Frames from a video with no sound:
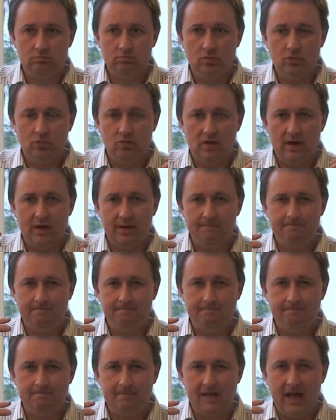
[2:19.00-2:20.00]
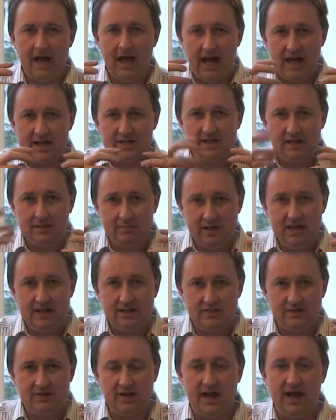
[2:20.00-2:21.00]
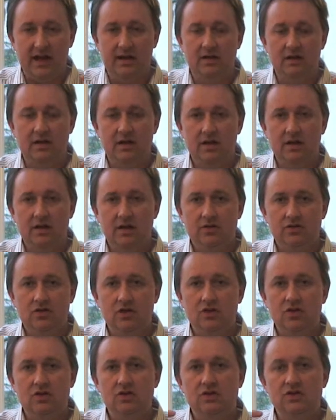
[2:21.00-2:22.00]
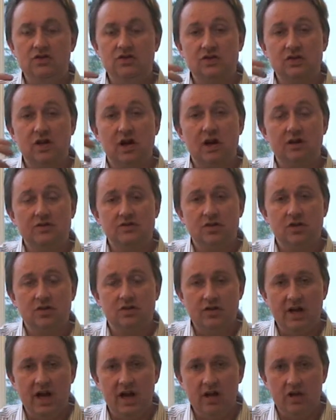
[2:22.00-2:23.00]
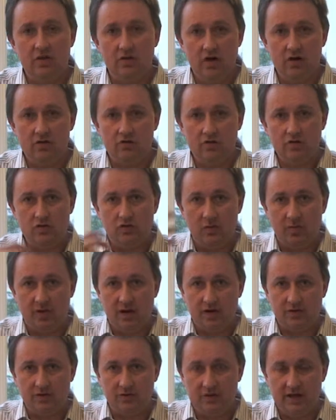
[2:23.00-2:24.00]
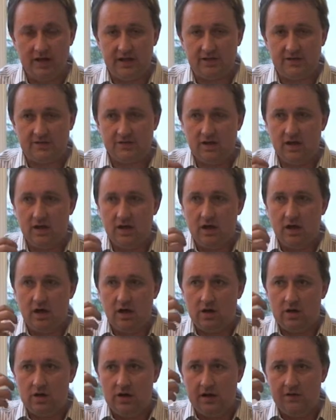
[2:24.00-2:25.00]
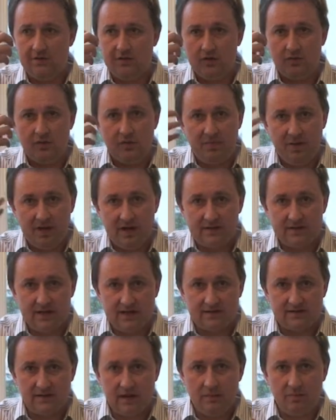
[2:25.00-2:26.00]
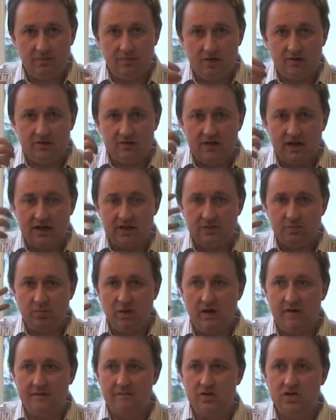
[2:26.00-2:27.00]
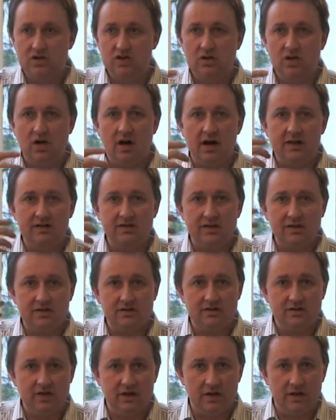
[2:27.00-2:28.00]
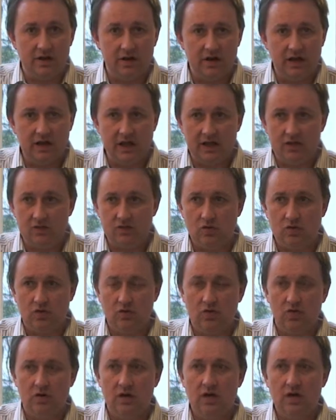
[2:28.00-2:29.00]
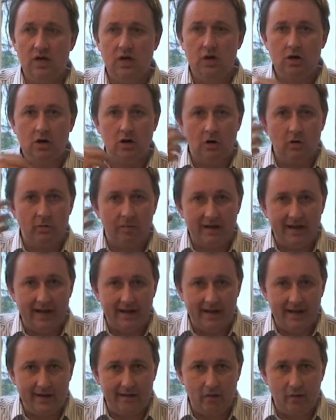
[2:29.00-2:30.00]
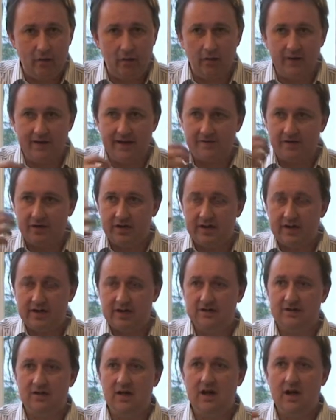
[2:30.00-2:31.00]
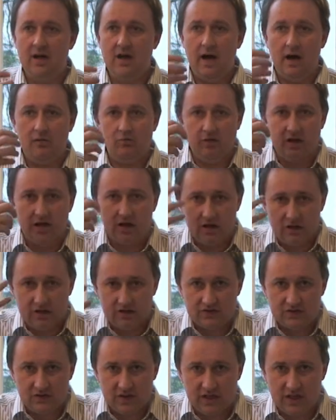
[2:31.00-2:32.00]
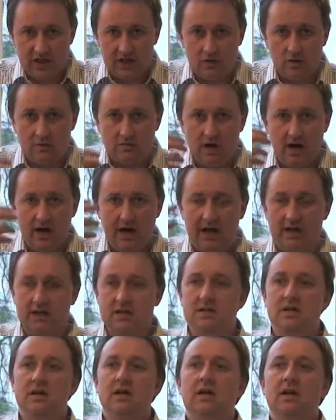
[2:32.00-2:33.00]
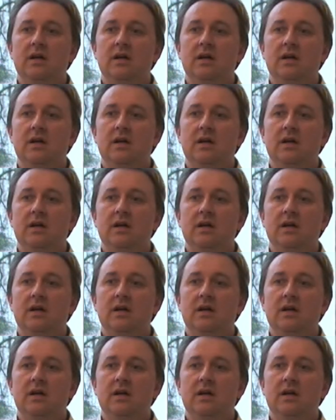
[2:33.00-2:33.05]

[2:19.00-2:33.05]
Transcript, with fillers: Well, that actually means then that you can start to create your own neural pathways if you repeat that same process by visualizing certain things or goal planning or whatever it is and rehearsing in your mind,